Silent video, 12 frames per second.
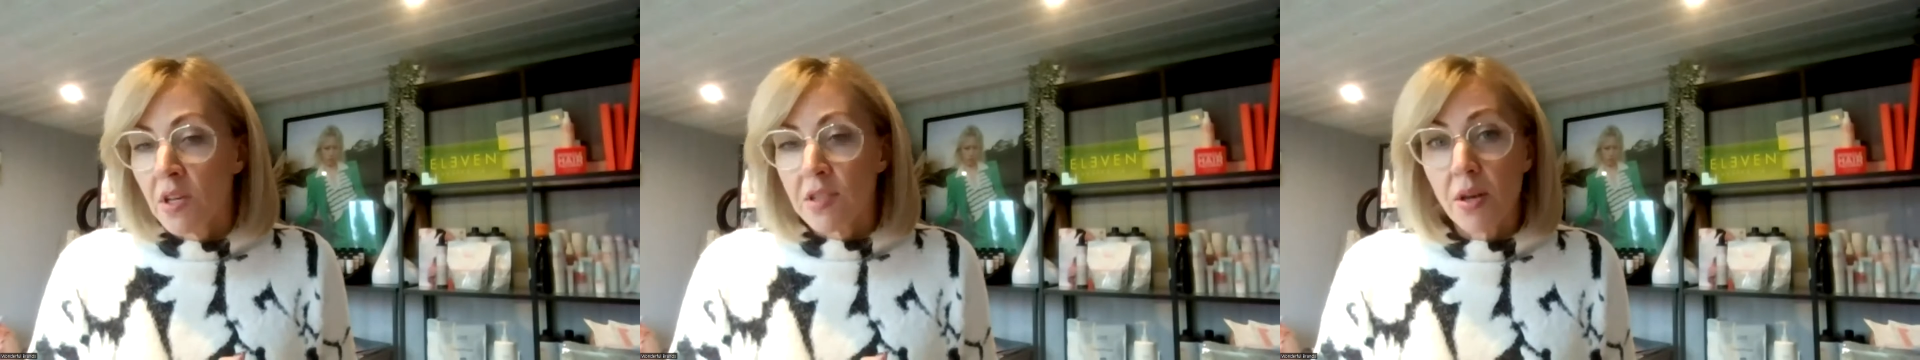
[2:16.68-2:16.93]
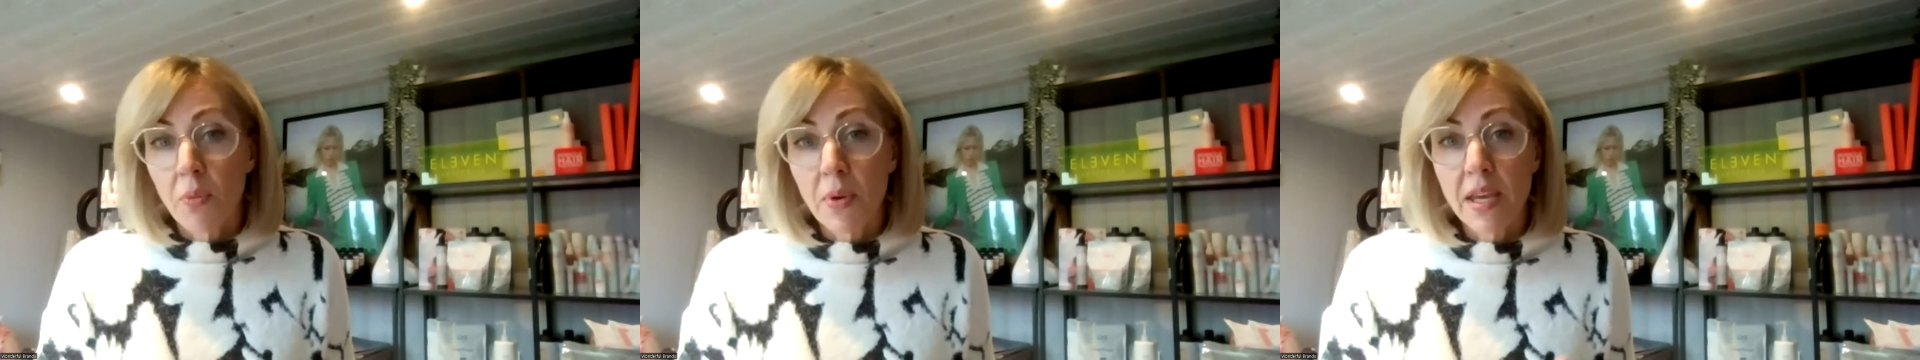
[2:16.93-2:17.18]

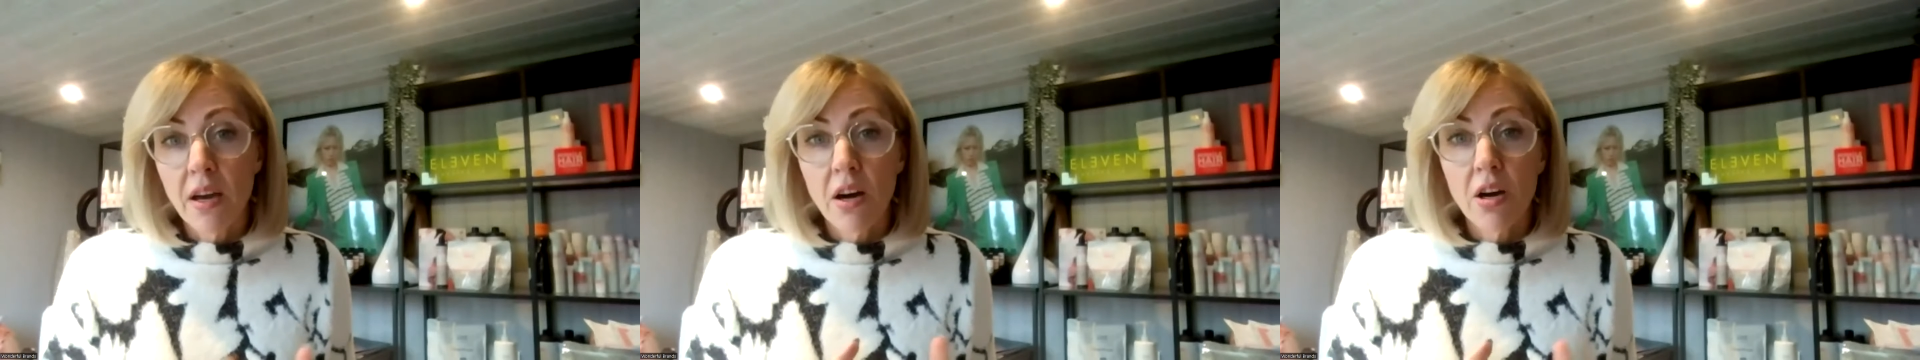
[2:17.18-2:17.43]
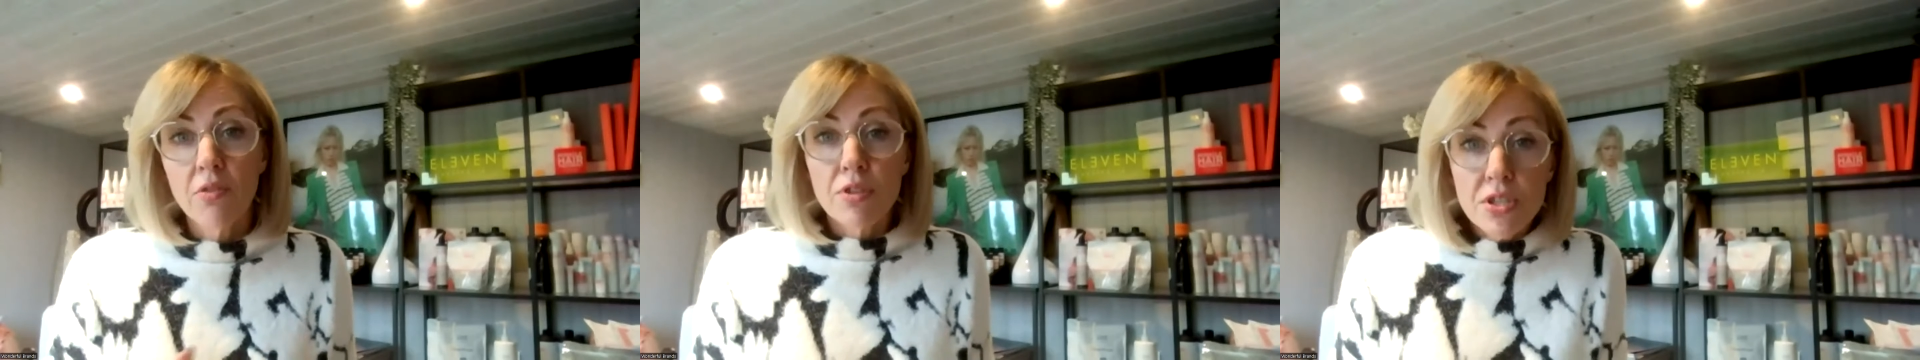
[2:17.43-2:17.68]
So we
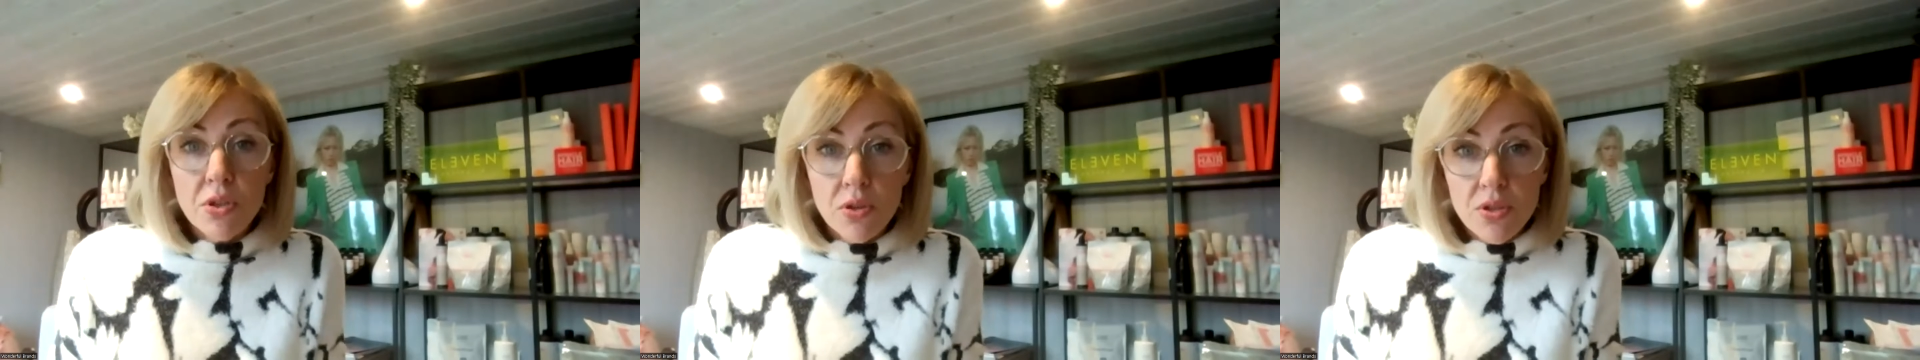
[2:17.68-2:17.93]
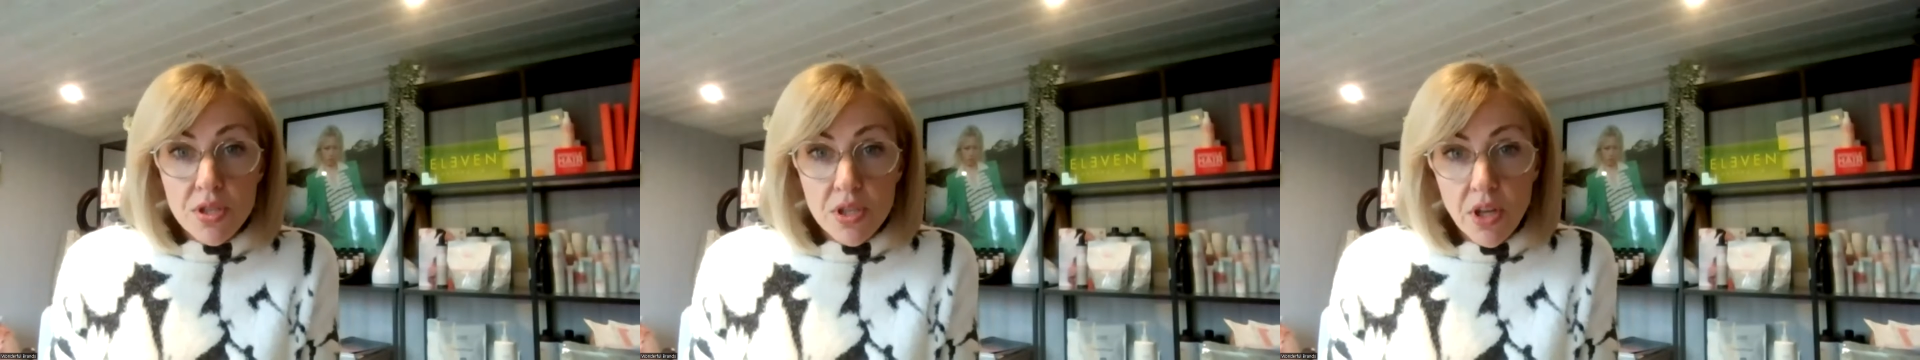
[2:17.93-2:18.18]
are
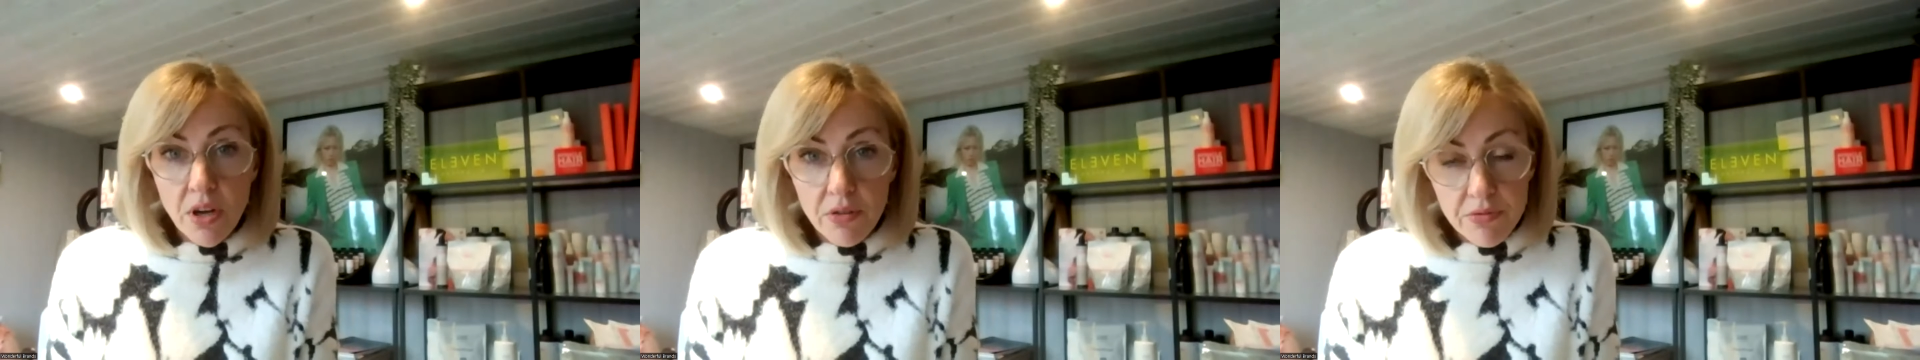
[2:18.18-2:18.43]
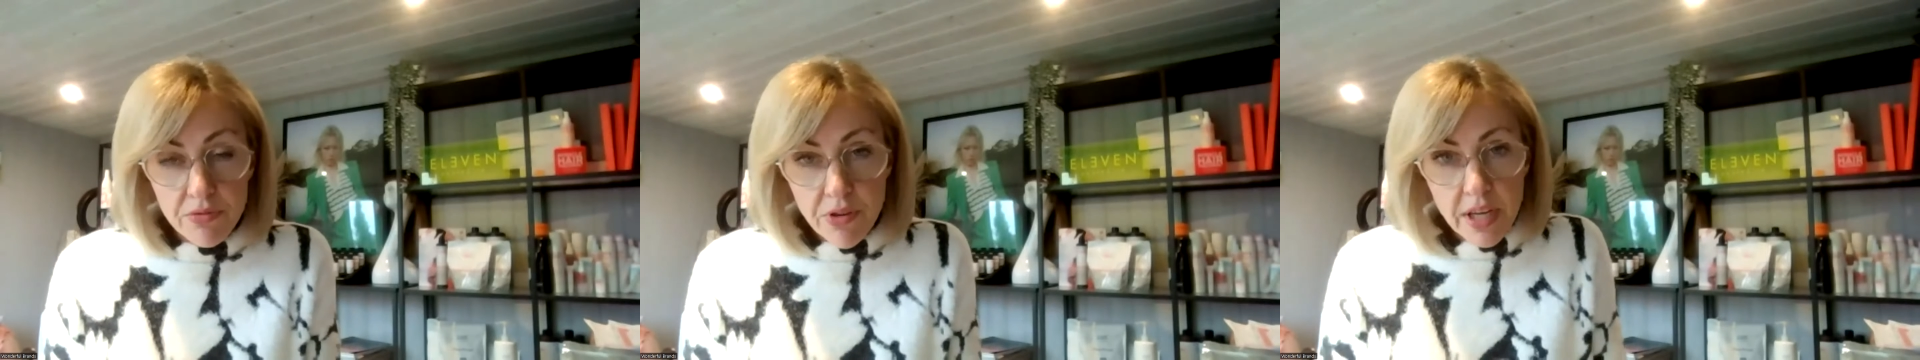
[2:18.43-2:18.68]

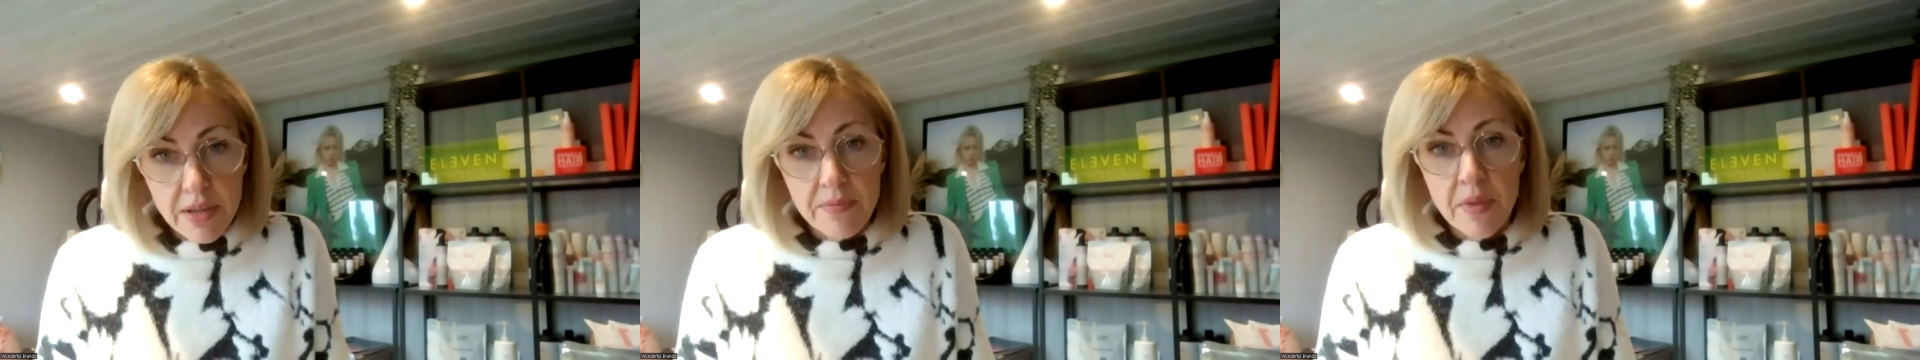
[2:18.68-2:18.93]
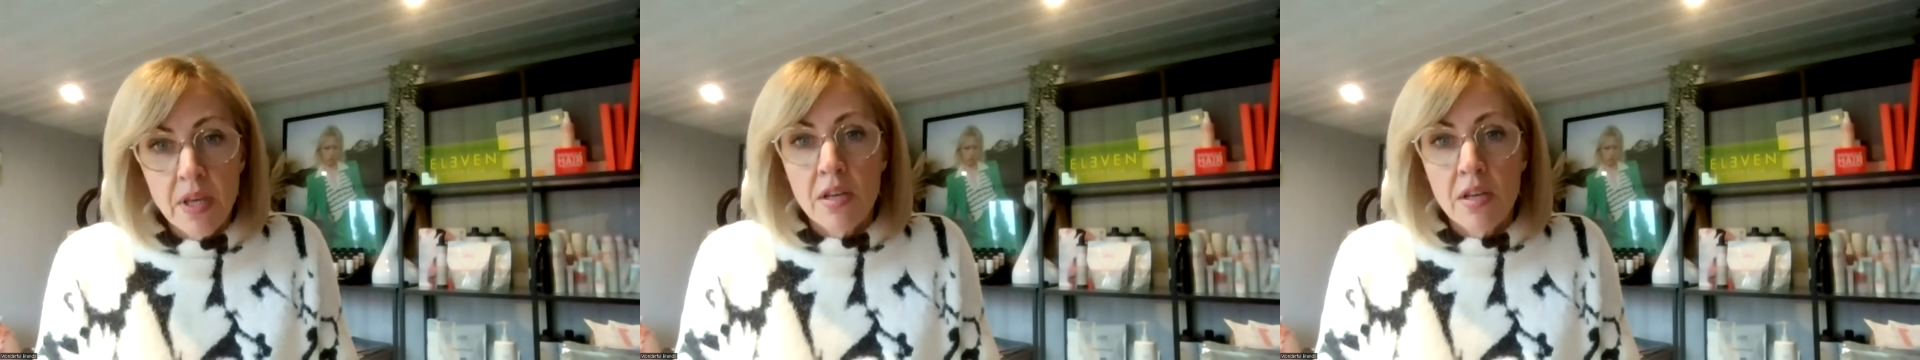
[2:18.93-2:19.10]
resorcinol free.